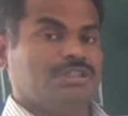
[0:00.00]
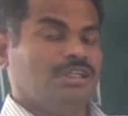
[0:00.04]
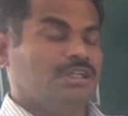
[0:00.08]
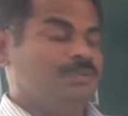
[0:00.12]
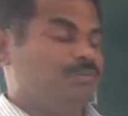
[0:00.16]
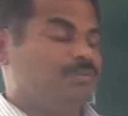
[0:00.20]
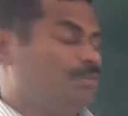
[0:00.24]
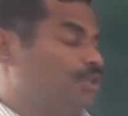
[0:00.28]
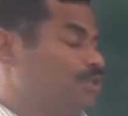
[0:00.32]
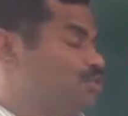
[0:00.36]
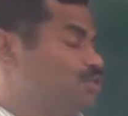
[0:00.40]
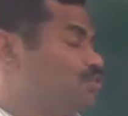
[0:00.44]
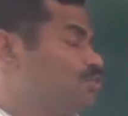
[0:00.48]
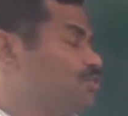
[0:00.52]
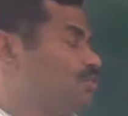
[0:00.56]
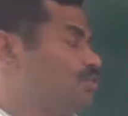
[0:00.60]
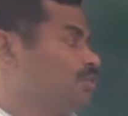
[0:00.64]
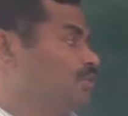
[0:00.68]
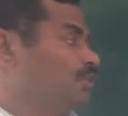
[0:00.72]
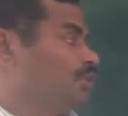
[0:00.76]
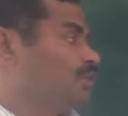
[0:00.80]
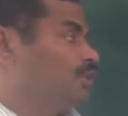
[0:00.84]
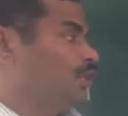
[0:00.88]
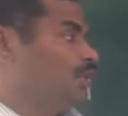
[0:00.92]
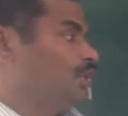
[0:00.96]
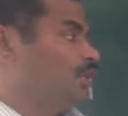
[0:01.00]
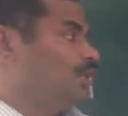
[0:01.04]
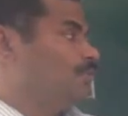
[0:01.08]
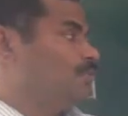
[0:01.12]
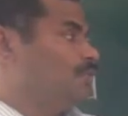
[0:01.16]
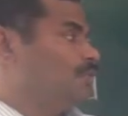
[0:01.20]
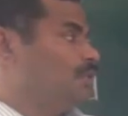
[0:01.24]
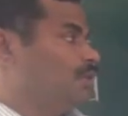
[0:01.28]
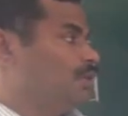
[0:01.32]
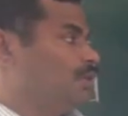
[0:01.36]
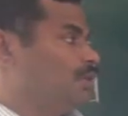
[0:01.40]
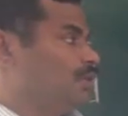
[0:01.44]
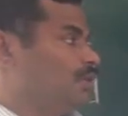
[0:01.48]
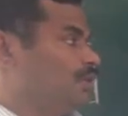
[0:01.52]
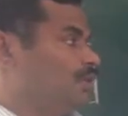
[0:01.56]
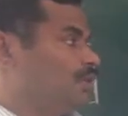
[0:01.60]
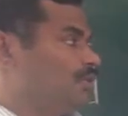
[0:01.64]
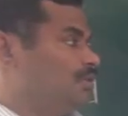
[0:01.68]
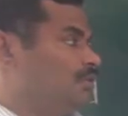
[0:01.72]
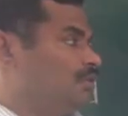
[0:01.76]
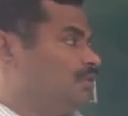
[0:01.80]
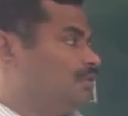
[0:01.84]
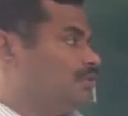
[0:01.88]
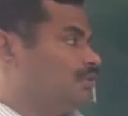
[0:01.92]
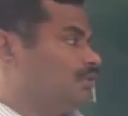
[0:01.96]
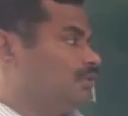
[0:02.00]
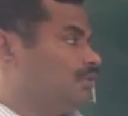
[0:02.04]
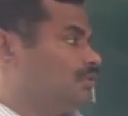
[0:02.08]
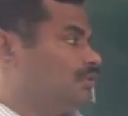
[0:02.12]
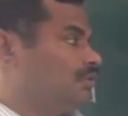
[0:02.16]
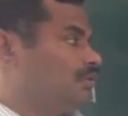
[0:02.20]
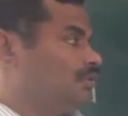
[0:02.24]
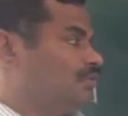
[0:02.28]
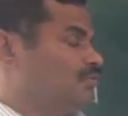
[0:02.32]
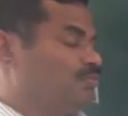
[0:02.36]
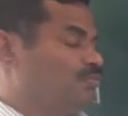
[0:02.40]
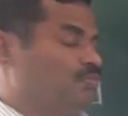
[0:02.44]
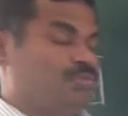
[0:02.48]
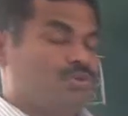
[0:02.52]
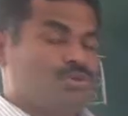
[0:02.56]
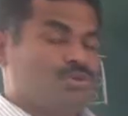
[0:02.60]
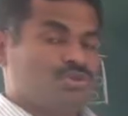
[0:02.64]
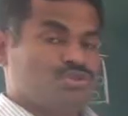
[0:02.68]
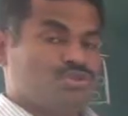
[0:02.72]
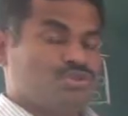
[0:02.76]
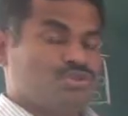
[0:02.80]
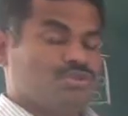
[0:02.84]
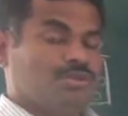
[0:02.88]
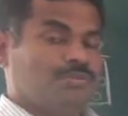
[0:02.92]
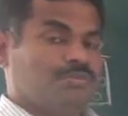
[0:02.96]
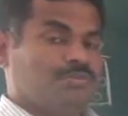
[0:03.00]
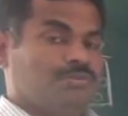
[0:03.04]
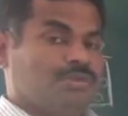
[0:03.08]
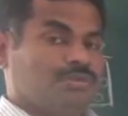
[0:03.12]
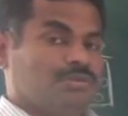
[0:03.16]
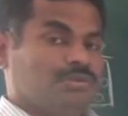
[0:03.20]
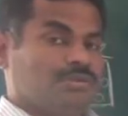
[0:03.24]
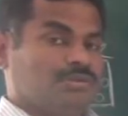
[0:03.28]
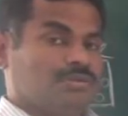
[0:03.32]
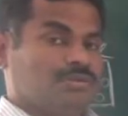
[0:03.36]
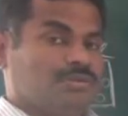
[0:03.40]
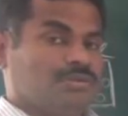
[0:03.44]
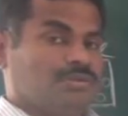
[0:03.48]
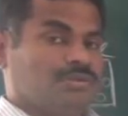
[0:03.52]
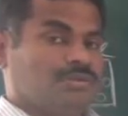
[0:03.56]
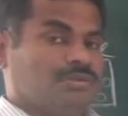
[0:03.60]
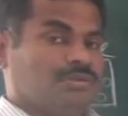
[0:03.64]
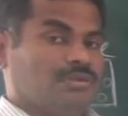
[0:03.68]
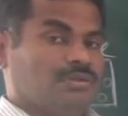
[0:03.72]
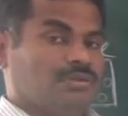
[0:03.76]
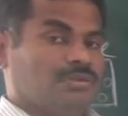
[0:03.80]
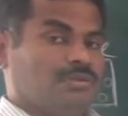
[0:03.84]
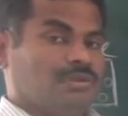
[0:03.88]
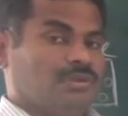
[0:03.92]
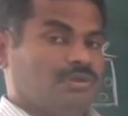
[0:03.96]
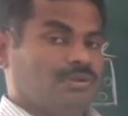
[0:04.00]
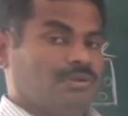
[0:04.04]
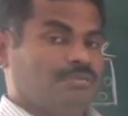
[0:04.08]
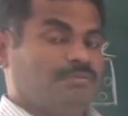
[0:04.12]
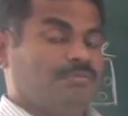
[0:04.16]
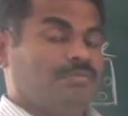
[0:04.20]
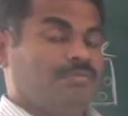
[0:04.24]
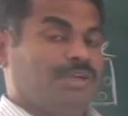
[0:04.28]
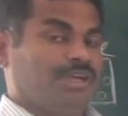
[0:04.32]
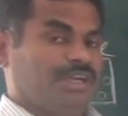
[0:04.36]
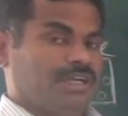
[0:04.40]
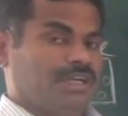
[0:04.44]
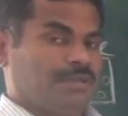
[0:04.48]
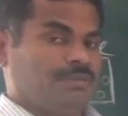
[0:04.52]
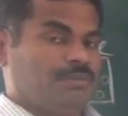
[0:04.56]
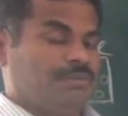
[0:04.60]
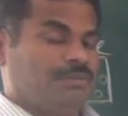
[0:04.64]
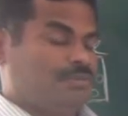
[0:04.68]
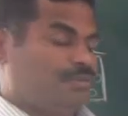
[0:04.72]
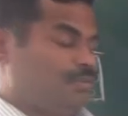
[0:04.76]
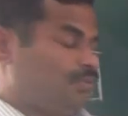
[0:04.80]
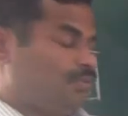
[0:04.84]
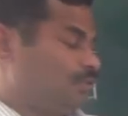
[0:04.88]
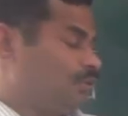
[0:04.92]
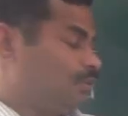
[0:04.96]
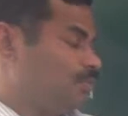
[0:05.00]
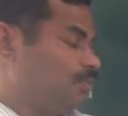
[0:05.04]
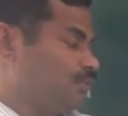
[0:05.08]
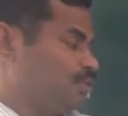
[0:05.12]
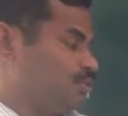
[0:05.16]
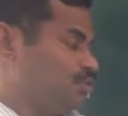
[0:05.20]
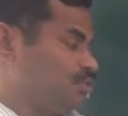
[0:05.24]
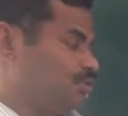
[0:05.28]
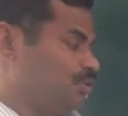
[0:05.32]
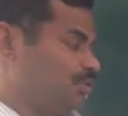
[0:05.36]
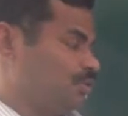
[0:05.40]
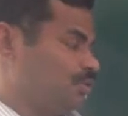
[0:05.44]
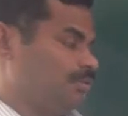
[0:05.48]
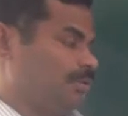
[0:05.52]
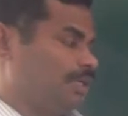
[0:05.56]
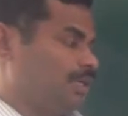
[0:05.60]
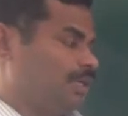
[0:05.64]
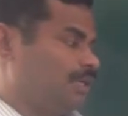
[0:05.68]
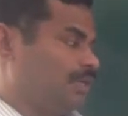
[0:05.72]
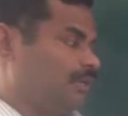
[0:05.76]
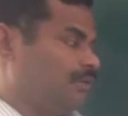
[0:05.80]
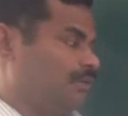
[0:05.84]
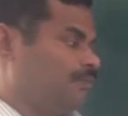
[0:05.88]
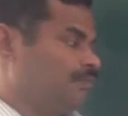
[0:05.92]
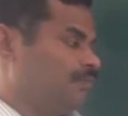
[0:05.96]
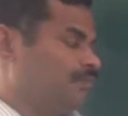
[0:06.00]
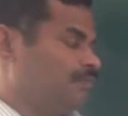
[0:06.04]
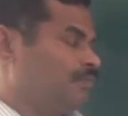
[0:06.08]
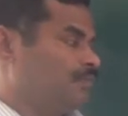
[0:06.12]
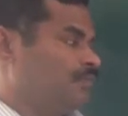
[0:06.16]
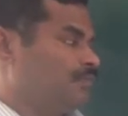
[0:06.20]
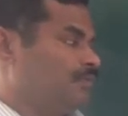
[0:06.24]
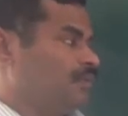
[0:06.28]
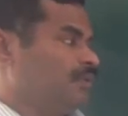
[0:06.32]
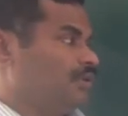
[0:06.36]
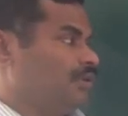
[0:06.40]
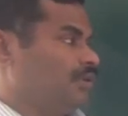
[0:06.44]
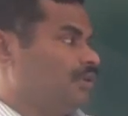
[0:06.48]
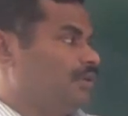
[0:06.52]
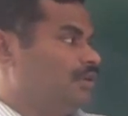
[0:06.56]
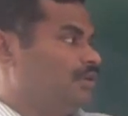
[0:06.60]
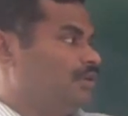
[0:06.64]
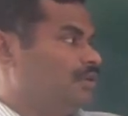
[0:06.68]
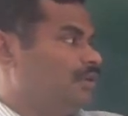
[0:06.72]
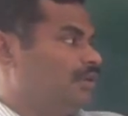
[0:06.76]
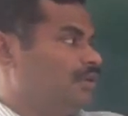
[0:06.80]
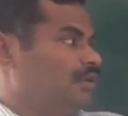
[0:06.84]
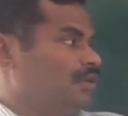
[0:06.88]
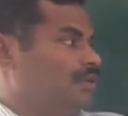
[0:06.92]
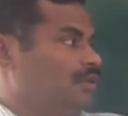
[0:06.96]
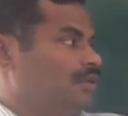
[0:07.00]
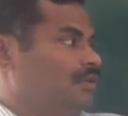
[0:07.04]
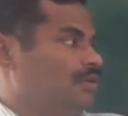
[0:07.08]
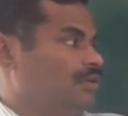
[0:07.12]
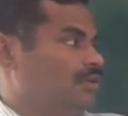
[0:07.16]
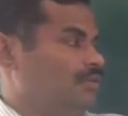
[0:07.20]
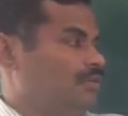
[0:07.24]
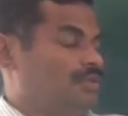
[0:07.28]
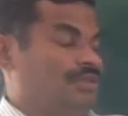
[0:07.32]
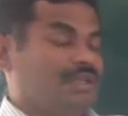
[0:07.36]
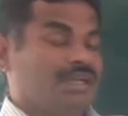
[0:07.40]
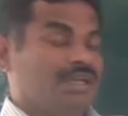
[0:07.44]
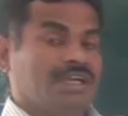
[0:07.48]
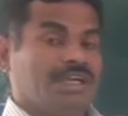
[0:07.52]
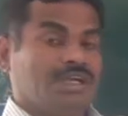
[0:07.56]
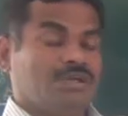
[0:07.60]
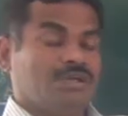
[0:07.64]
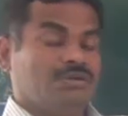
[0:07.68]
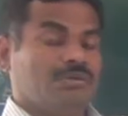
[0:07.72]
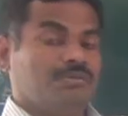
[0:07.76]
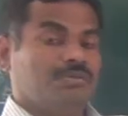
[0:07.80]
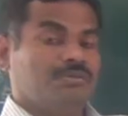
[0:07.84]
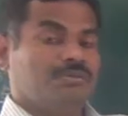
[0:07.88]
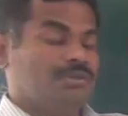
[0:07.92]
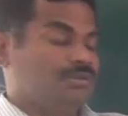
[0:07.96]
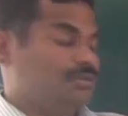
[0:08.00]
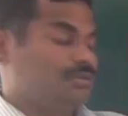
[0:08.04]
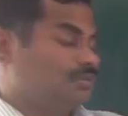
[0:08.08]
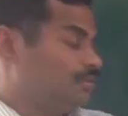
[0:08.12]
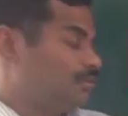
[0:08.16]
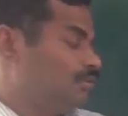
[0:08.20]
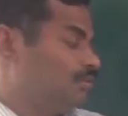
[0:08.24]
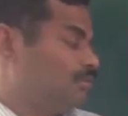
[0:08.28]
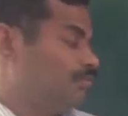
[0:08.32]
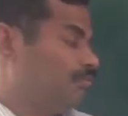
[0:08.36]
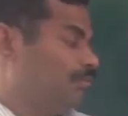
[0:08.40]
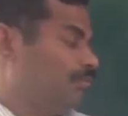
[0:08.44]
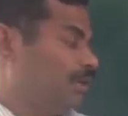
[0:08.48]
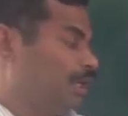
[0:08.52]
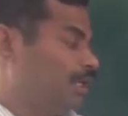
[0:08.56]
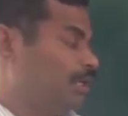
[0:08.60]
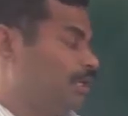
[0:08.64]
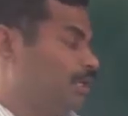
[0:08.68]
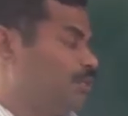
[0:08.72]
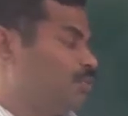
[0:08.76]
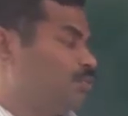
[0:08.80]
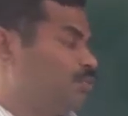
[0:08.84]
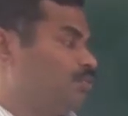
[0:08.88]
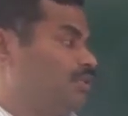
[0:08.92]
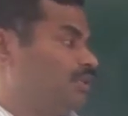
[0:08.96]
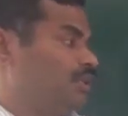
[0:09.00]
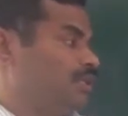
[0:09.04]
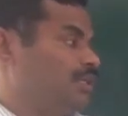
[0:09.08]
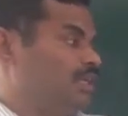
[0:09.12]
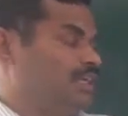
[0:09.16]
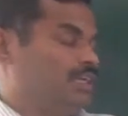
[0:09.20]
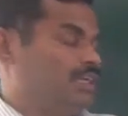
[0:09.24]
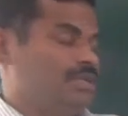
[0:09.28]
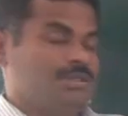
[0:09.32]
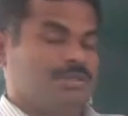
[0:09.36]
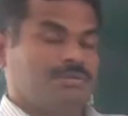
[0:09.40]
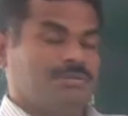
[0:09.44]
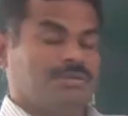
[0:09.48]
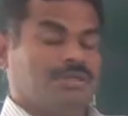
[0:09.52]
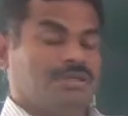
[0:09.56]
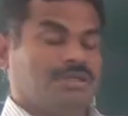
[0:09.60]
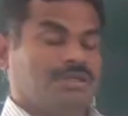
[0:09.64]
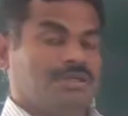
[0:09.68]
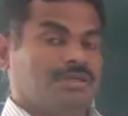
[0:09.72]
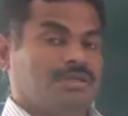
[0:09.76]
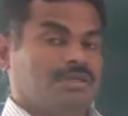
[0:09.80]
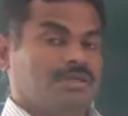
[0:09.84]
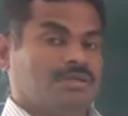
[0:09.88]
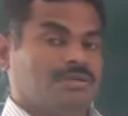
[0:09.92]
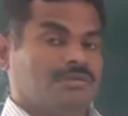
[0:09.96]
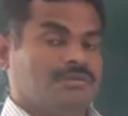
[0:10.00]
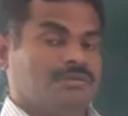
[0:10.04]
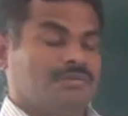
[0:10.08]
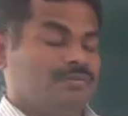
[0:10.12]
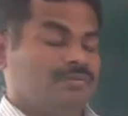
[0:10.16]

It means if you connect the positive of the p-type to the positive of the battery, and negative of the battery to the N-type semiconductor.